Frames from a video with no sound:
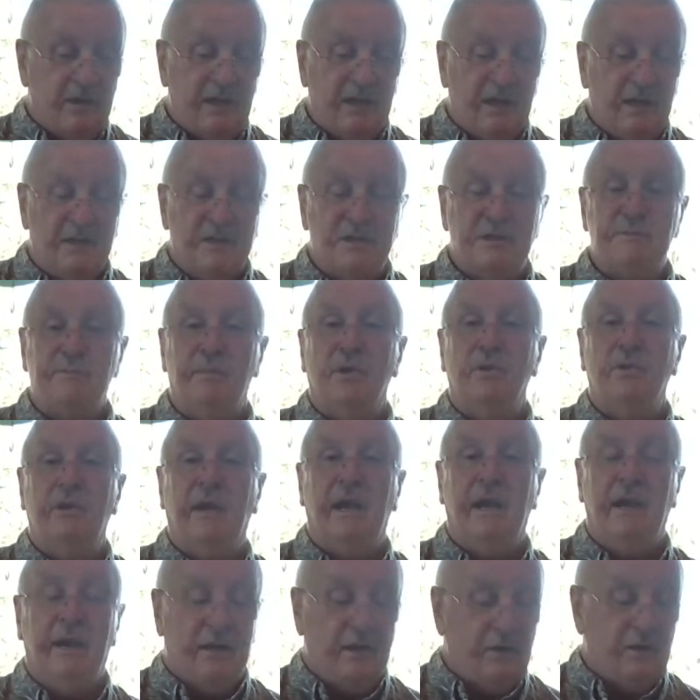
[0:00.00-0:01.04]
in
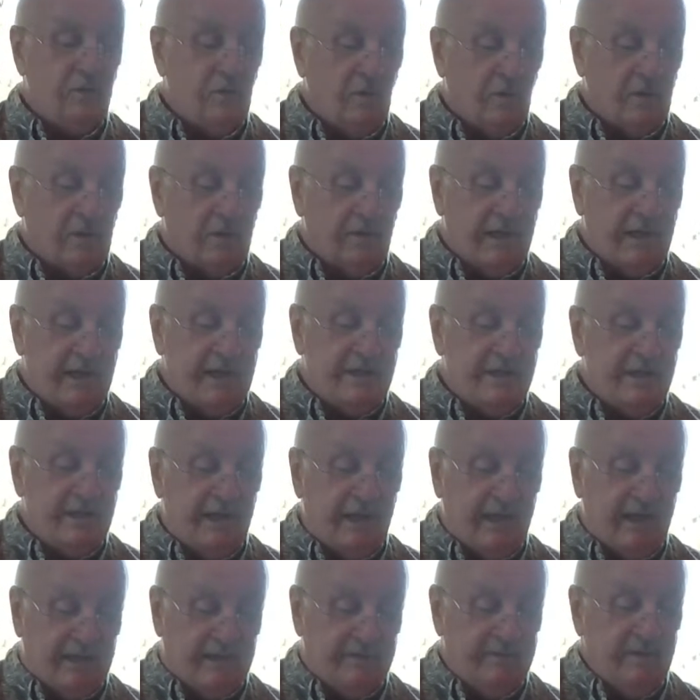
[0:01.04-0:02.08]
Spokane and Coeur d'Alene
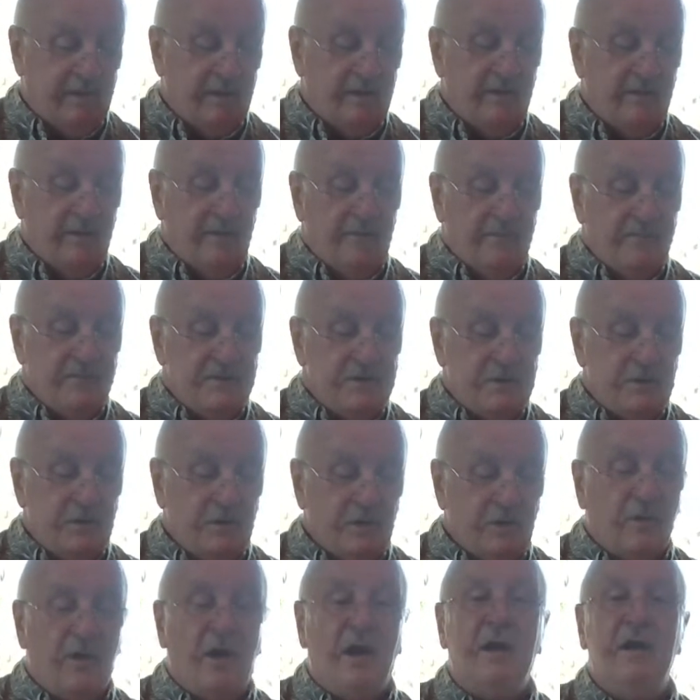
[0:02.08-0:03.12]
today.
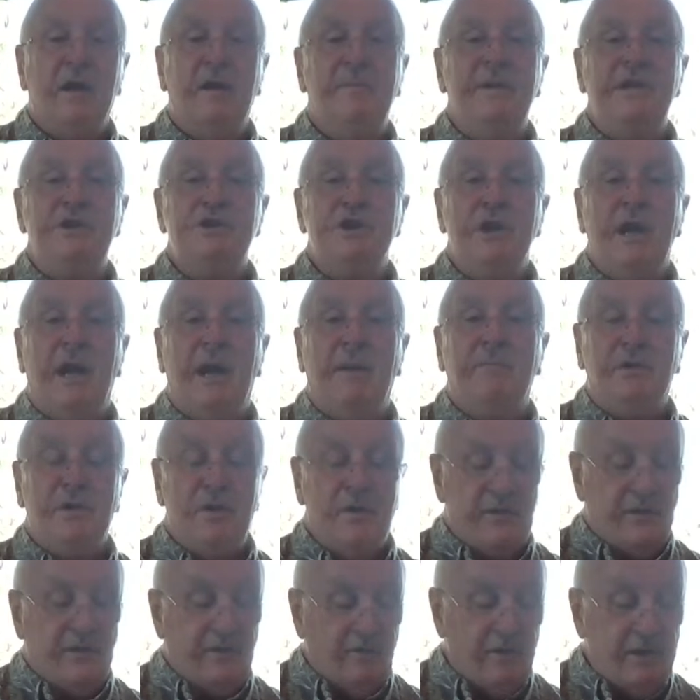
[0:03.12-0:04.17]
Deuteronomy chapter
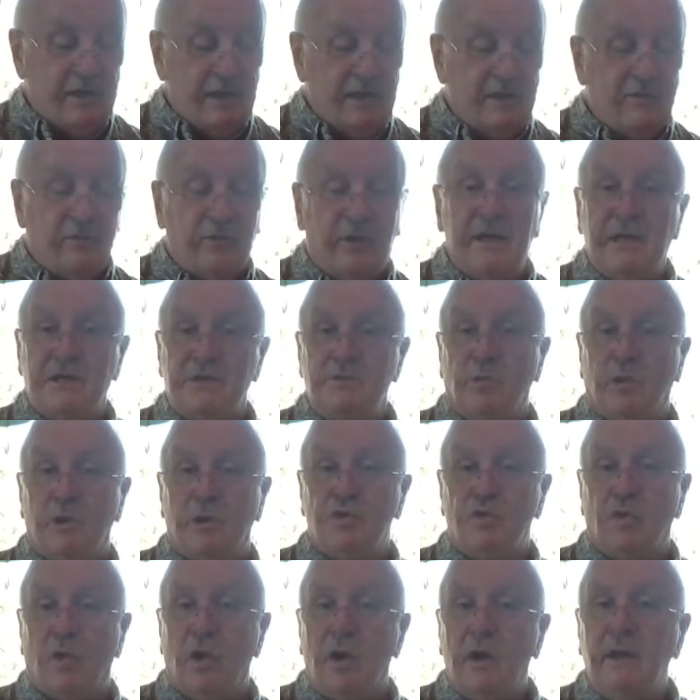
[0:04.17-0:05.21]
33, as we're
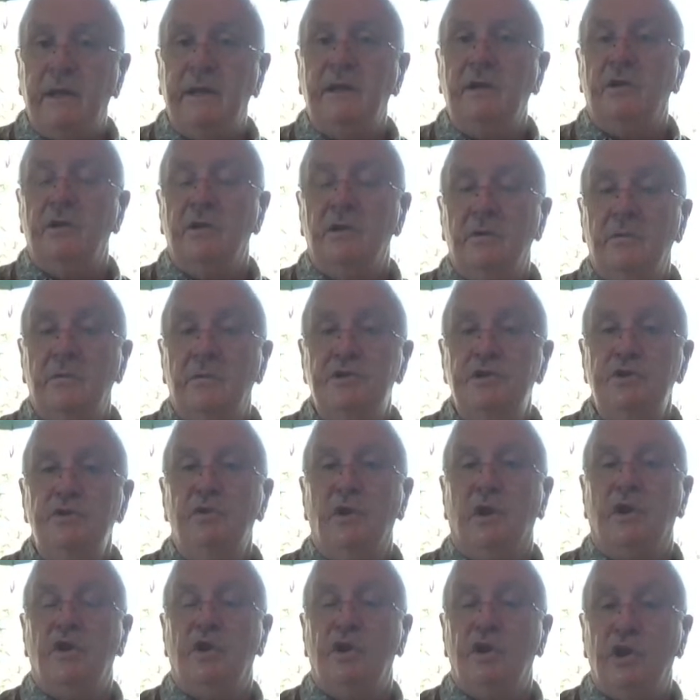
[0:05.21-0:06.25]
drawing to
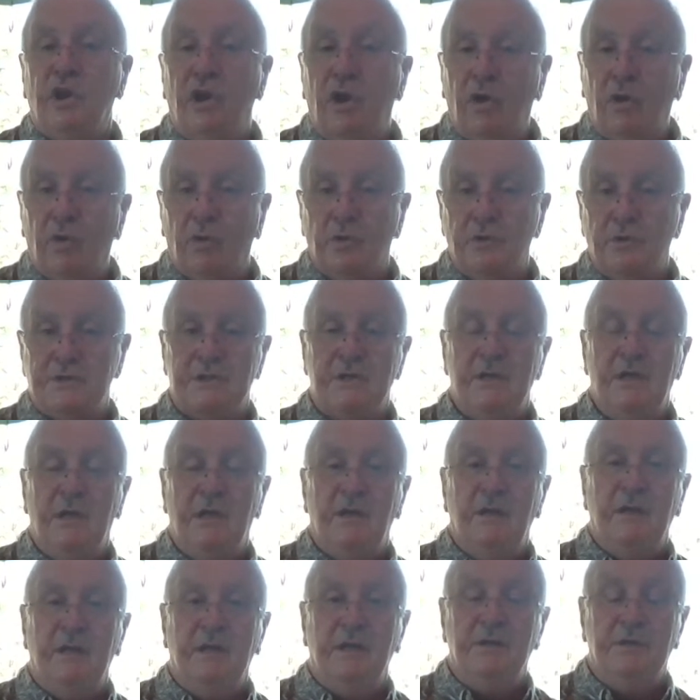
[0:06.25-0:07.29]
a close
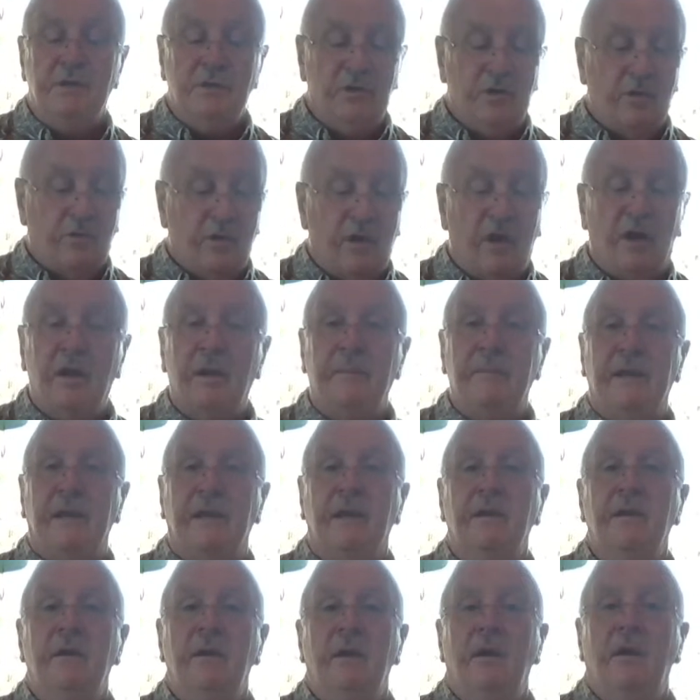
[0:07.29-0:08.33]
in Deuteronomy,
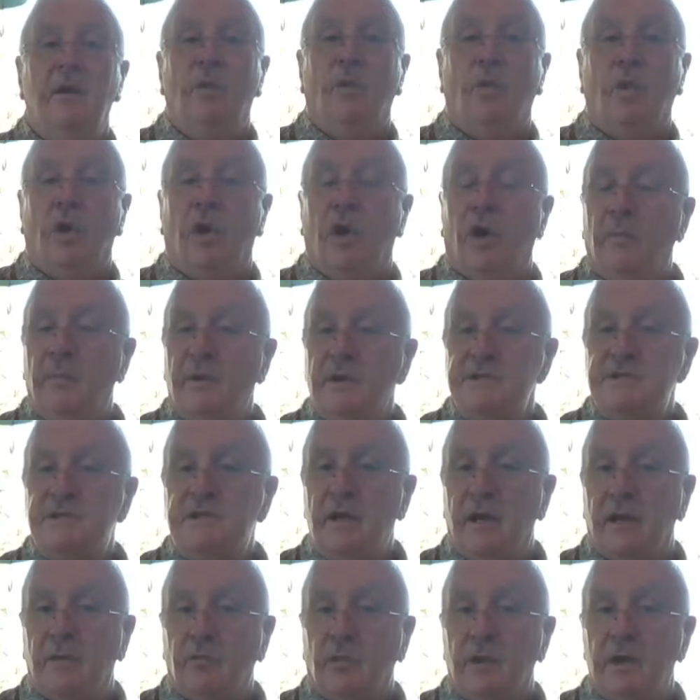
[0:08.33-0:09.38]
we're almost
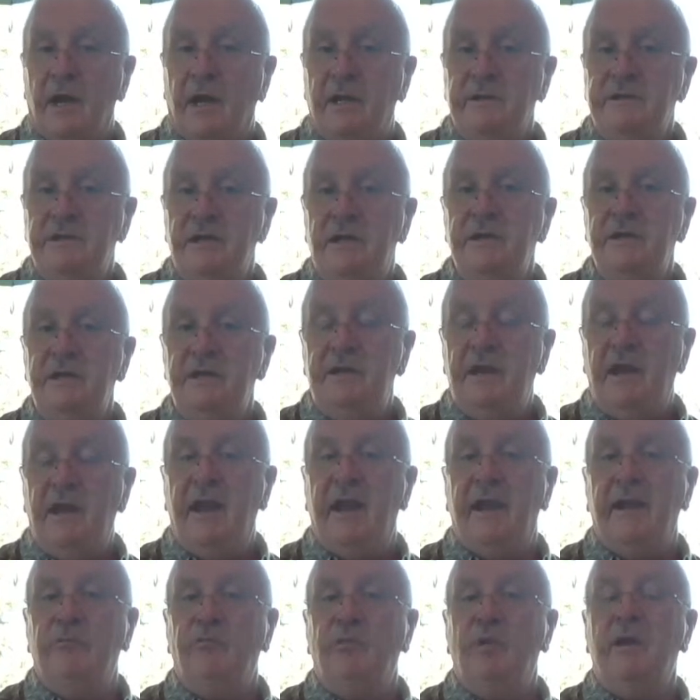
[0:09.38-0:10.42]
done. We're not done
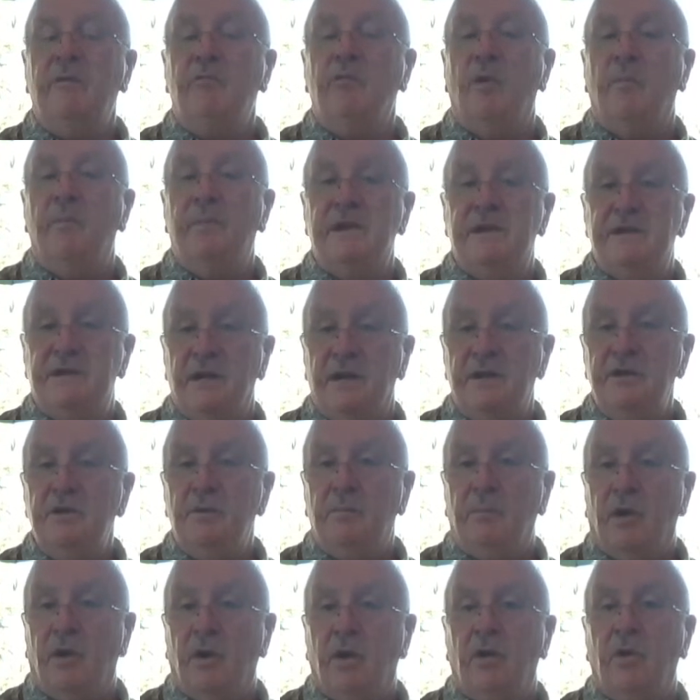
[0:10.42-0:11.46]
today. We will be done
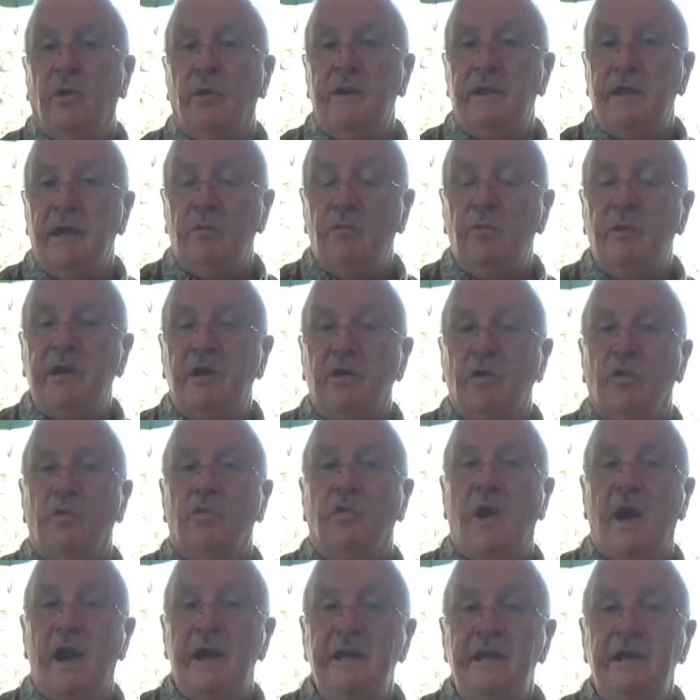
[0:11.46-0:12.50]
tomorrow, and then we go
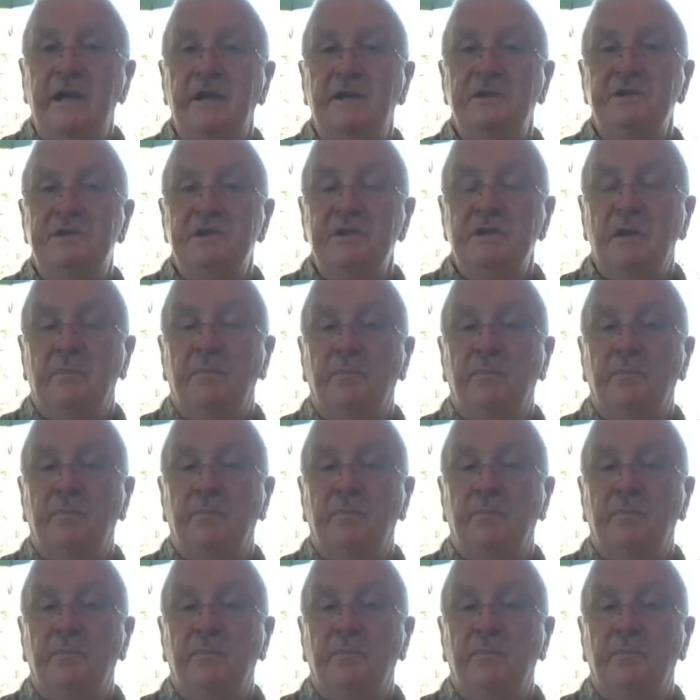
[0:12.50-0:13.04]
right into the